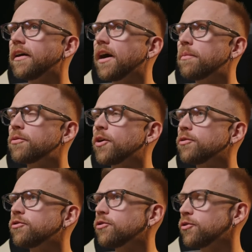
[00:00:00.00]

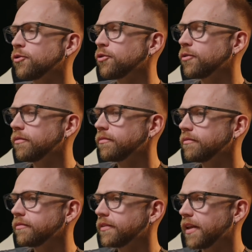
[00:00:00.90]
approach to
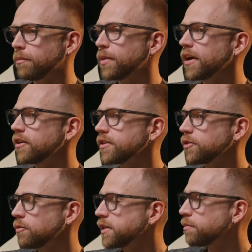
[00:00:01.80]
that bigger is
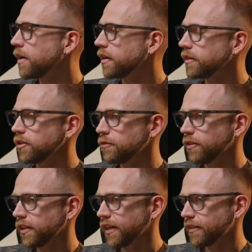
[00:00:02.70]
always better? Do you
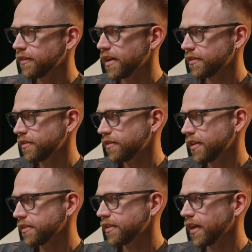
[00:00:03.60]
feel like that's
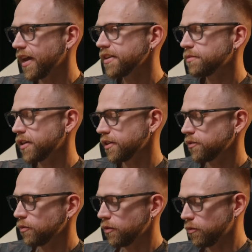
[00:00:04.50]
the case?
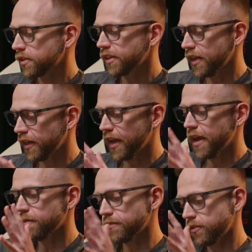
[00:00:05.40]
Because we're seeing
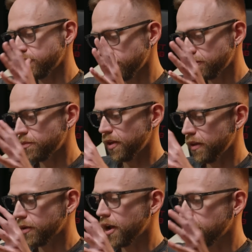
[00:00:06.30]
games just
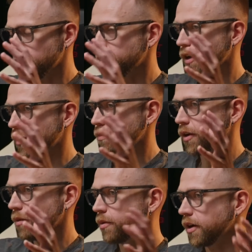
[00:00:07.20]
becoming bigger.
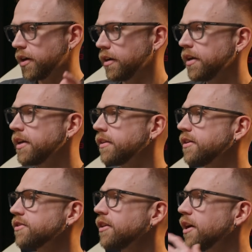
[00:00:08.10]

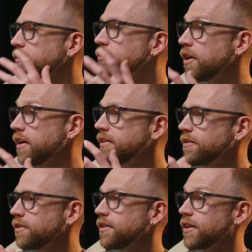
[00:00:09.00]
There's a lot of
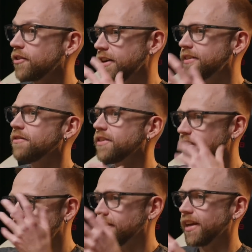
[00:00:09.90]

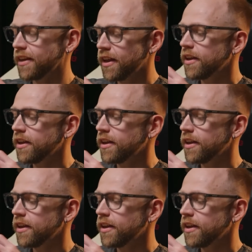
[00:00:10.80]
creativity. Like